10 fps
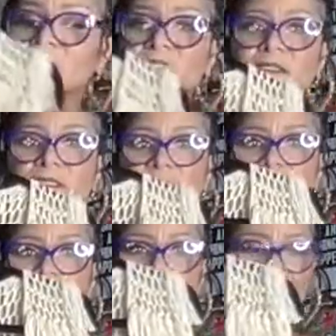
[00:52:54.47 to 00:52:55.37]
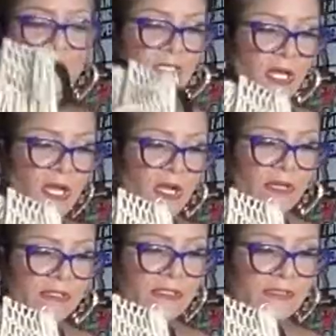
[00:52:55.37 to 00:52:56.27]
This is a size
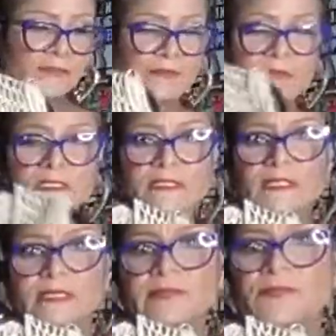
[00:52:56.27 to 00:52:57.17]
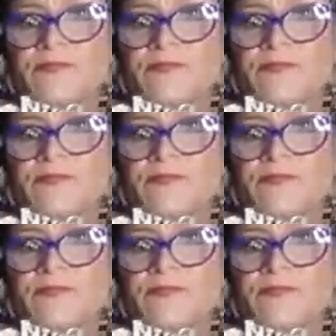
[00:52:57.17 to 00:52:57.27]
large. This is gonna be